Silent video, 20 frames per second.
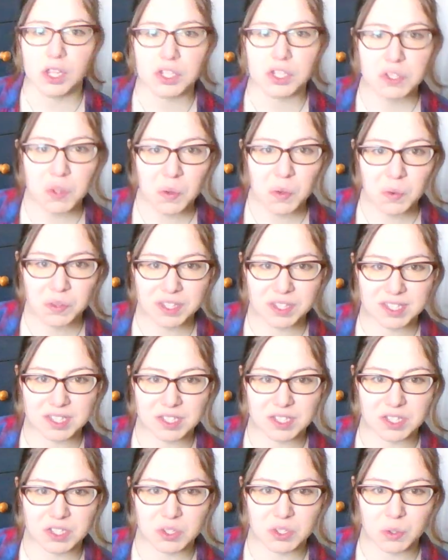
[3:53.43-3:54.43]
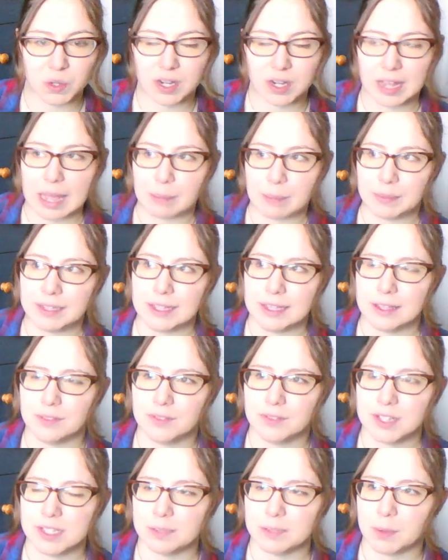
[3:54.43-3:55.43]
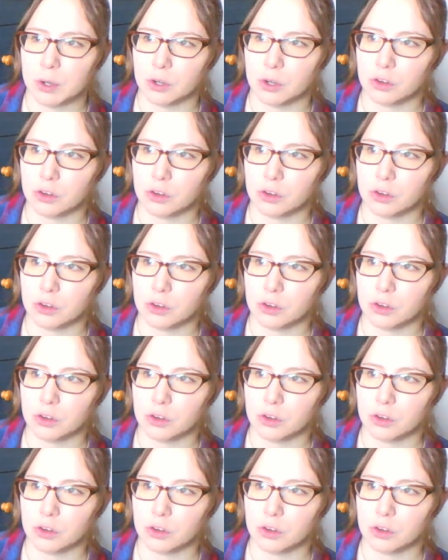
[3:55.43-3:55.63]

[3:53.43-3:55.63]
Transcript: So this is a story, I believe it is about a